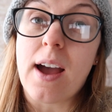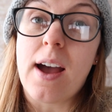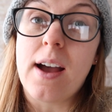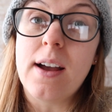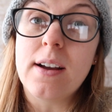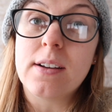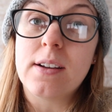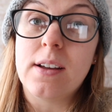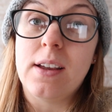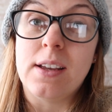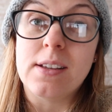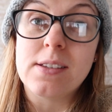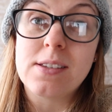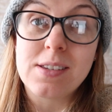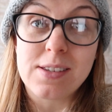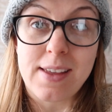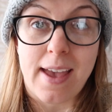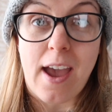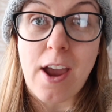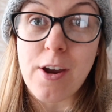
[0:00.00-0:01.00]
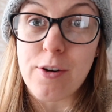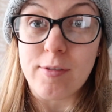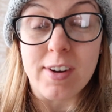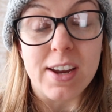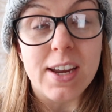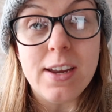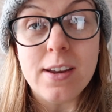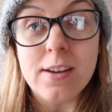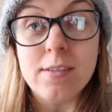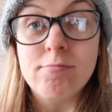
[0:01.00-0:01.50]
that it's
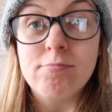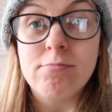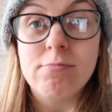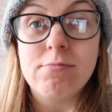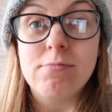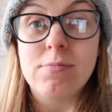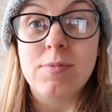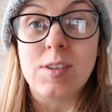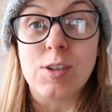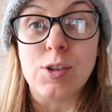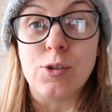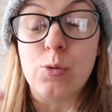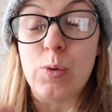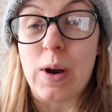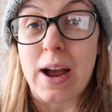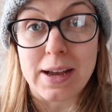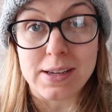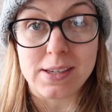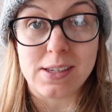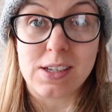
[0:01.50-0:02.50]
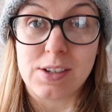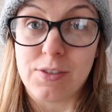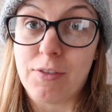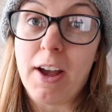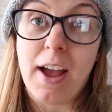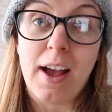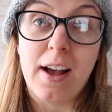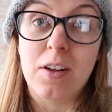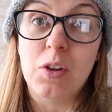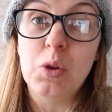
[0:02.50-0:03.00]
scary to ask
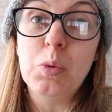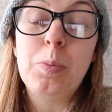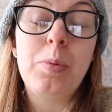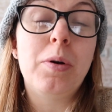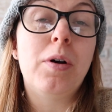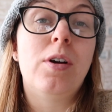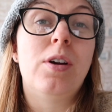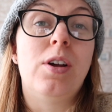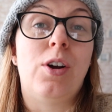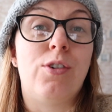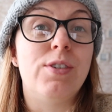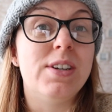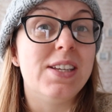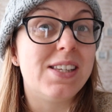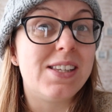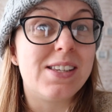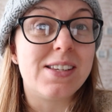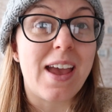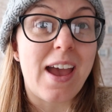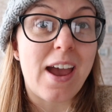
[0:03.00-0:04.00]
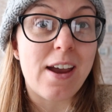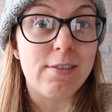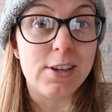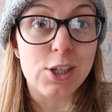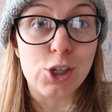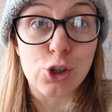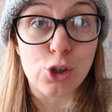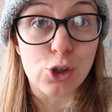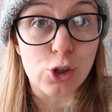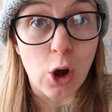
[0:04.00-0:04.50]
for help or it's
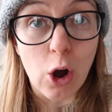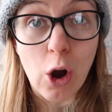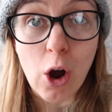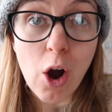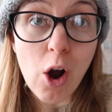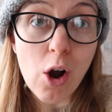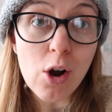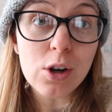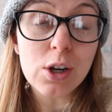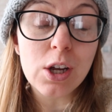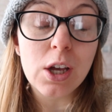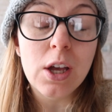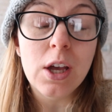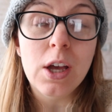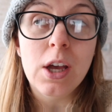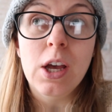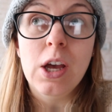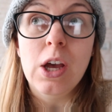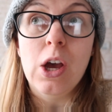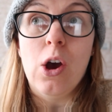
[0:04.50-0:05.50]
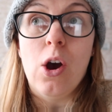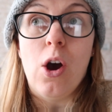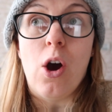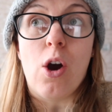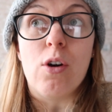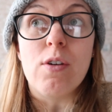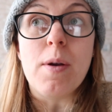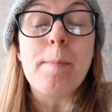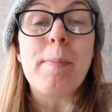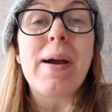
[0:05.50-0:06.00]
scary to talk
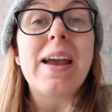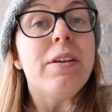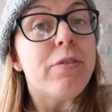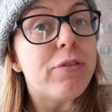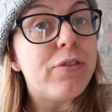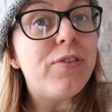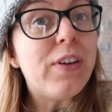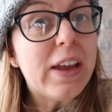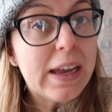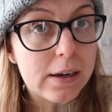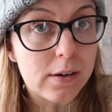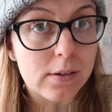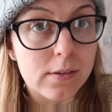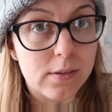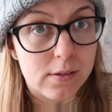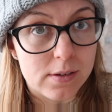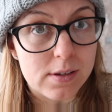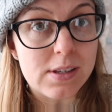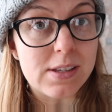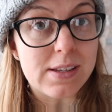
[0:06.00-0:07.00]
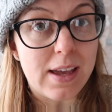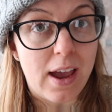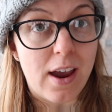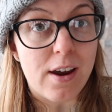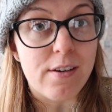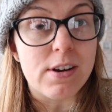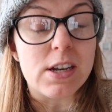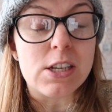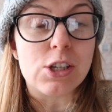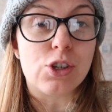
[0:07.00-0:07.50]
or it might feel
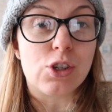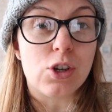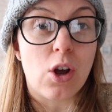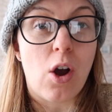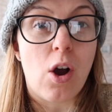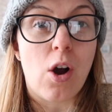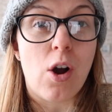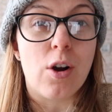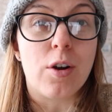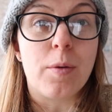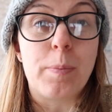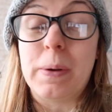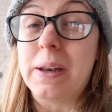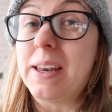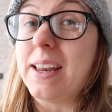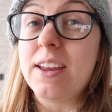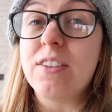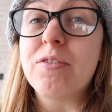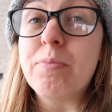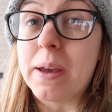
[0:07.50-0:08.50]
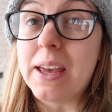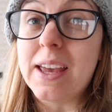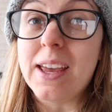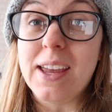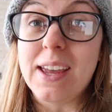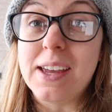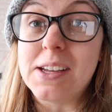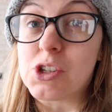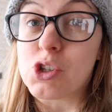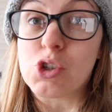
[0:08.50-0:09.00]
scary to talk. Believe
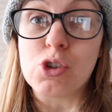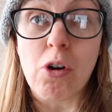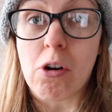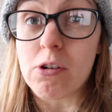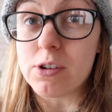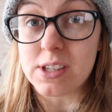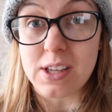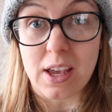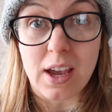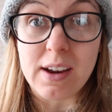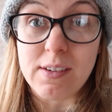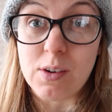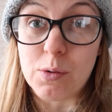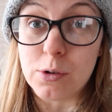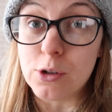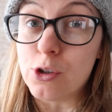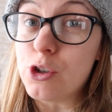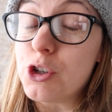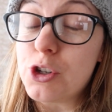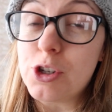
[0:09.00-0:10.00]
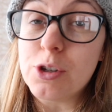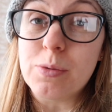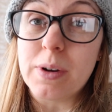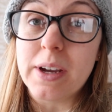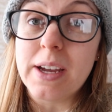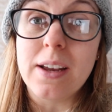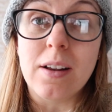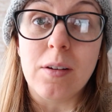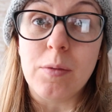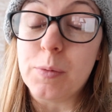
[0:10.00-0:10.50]
me, it's not scary. Once you do
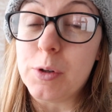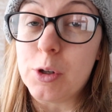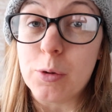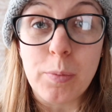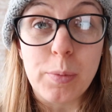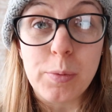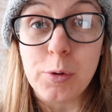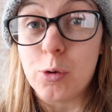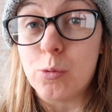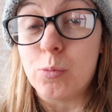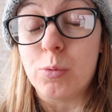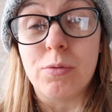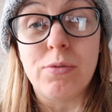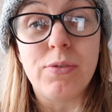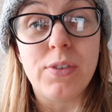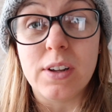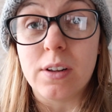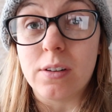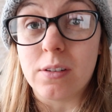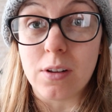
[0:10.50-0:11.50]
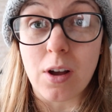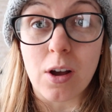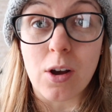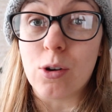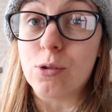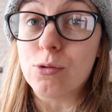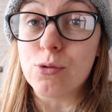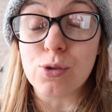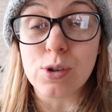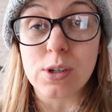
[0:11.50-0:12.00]
it, you, you will feel a
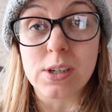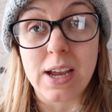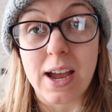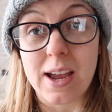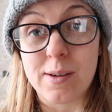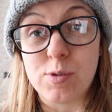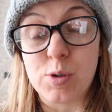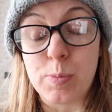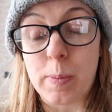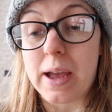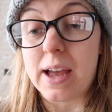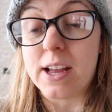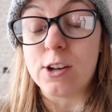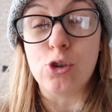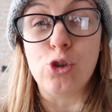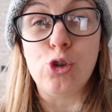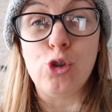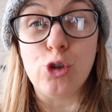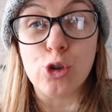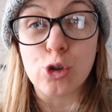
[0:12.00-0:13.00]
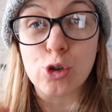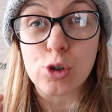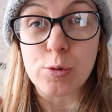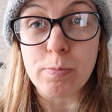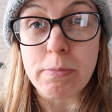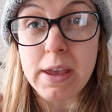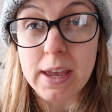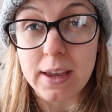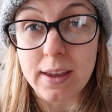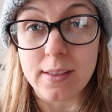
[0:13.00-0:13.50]
hundred times better just
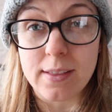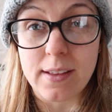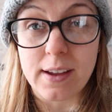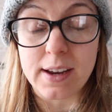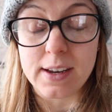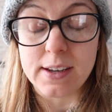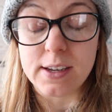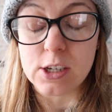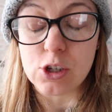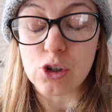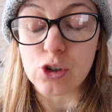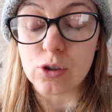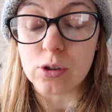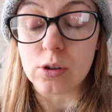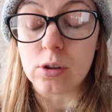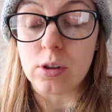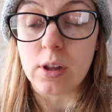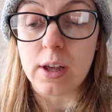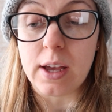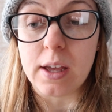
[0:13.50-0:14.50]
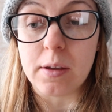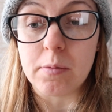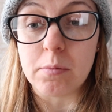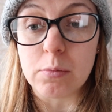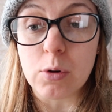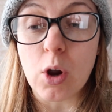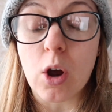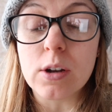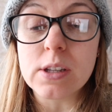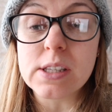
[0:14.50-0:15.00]
making that initial
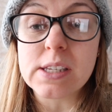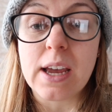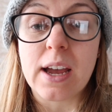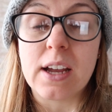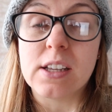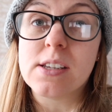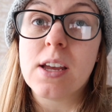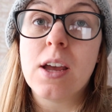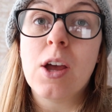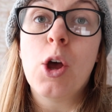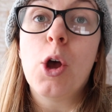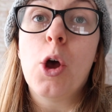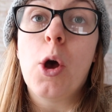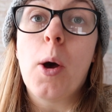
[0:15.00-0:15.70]
um, contact.